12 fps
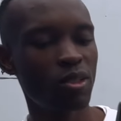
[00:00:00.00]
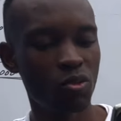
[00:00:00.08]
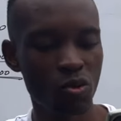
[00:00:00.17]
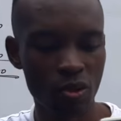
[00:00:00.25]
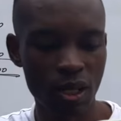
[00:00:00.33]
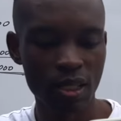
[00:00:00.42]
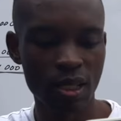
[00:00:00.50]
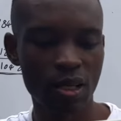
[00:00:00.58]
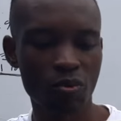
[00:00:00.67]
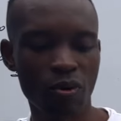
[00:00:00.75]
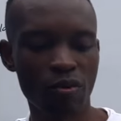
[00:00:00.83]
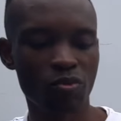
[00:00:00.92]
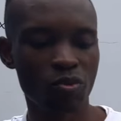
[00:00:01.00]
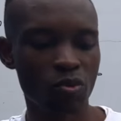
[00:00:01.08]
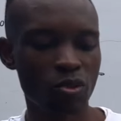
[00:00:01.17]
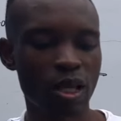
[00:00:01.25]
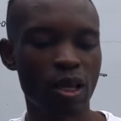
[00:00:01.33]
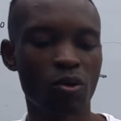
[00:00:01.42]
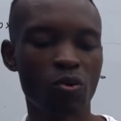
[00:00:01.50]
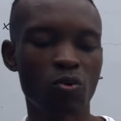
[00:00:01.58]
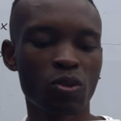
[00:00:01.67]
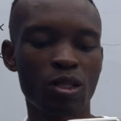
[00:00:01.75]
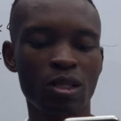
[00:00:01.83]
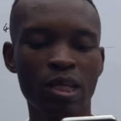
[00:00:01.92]
told us that we have to use a
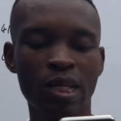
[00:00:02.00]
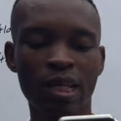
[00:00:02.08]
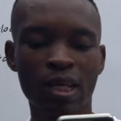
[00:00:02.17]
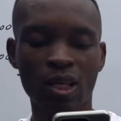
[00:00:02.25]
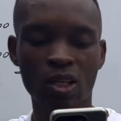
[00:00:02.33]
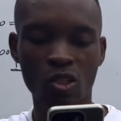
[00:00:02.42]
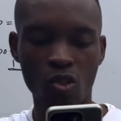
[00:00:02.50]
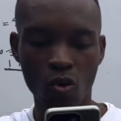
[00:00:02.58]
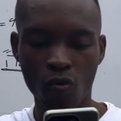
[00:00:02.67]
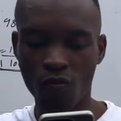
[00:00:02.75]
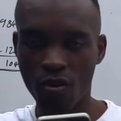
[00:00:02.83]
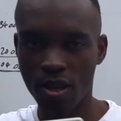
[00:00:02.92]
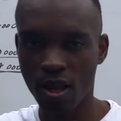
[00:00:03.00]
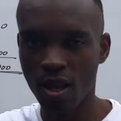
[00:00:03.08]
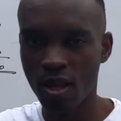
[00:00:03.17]
closing stock figure.